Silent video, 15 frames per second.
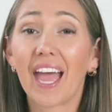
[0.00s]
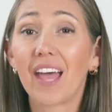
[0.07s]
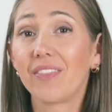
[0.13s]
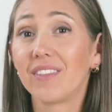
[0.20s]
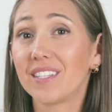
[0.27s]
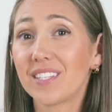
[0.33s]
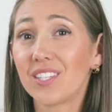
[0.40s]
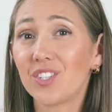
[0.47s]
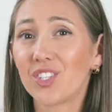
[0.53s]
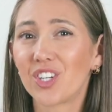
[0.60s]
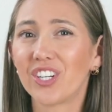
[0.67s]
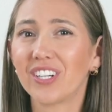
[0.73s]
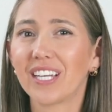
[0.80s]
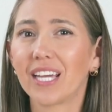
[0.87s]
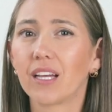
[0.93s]
And this in
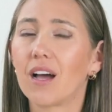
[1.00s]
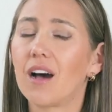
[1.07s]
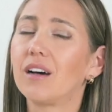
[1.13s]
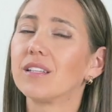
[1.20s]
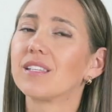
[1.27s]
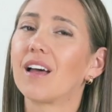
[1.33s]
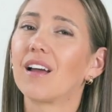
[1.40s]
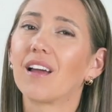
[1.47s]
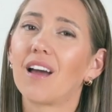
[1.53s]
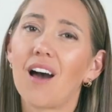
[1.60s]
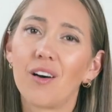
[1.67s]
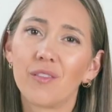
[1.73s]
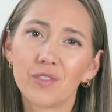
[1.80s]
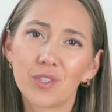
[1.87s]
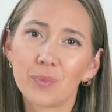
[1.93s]
turn can cause
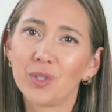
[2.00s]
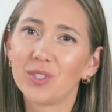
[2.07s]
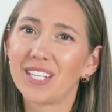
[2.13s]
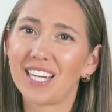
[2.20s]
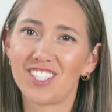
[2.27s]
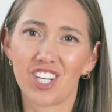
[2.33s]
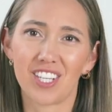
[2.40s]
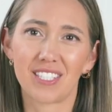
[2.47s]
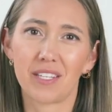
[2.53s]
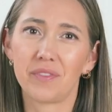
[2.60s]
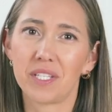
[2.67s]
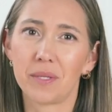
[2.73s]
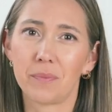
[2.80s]
uncomfortable digestive